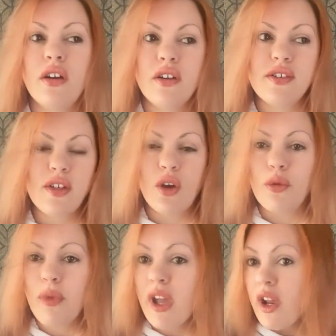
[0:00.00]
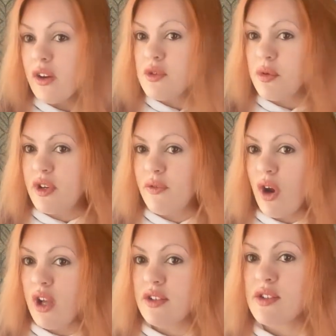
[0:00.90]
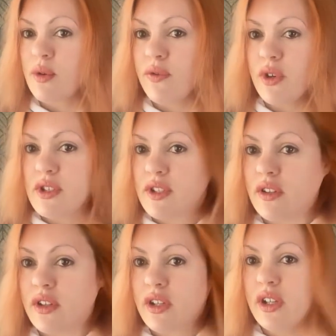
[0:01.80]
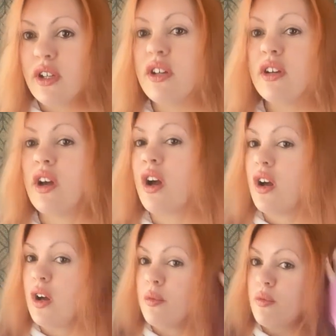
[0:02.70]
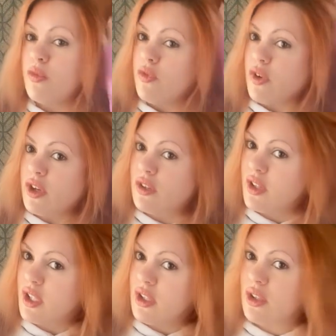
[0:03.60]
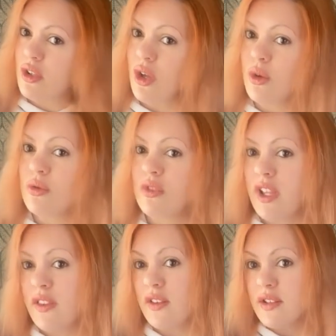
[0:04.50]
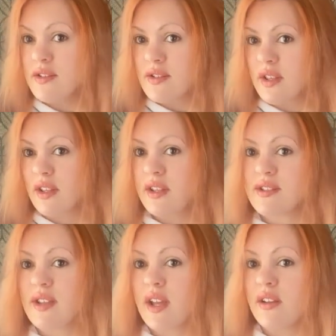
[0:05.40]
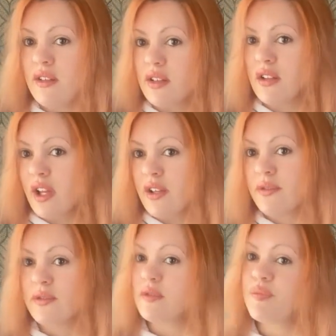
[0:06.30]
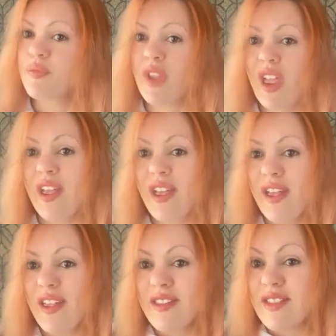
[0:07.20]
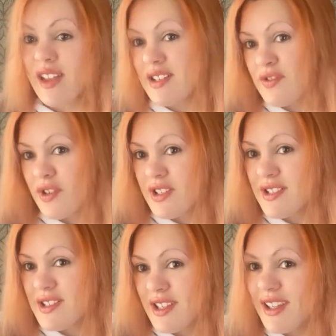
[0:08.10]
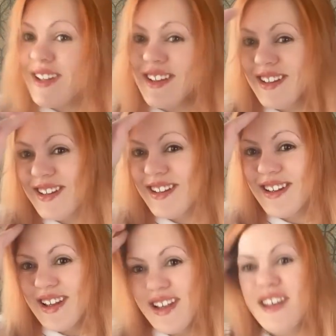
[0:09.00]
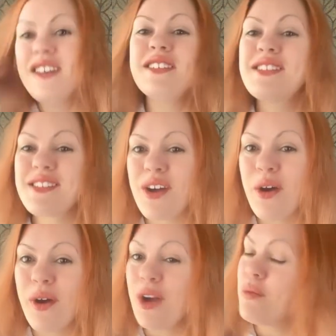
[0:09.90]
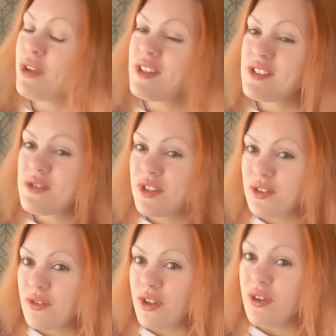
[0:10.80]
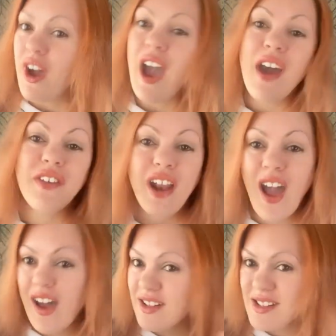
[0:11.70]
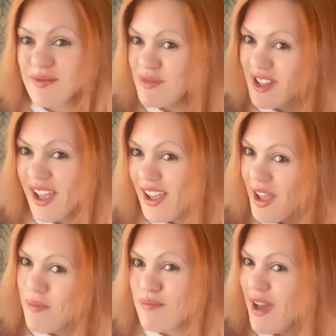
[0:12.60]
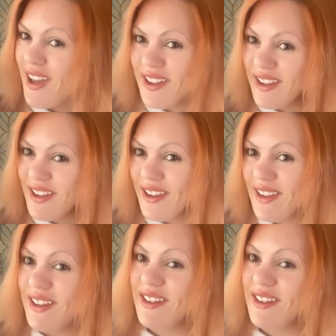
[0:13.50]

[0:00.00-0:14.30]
So my hair is pretty fried, so for it to look fairly, you know, like this, like it's got a little life, that is fun to see. So I hope you guys enjoyed the review. Have an awesome day. Bye.